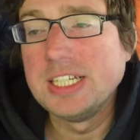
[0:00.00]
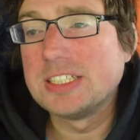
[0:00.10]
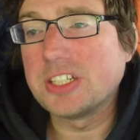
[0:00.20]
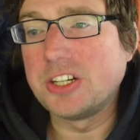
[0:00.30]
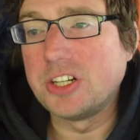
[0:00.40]

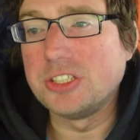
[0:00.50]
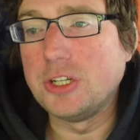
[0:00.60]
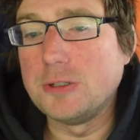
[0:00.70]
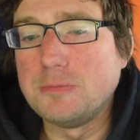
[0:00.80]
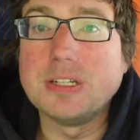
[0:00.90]
It's kind of hard to
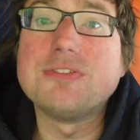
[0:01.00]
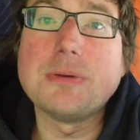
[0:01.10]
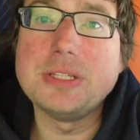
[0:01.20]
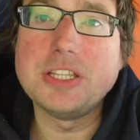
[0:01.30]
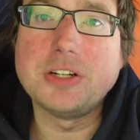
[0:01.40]
know, but if
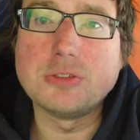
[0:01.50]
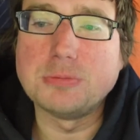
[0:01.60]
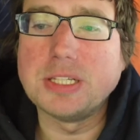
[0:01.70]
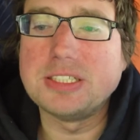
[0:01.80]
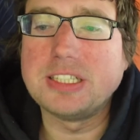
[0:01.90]
I'm in there
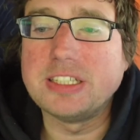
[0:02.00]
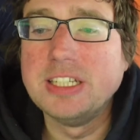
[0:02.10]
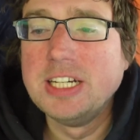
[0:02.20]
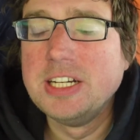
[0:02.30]
replacing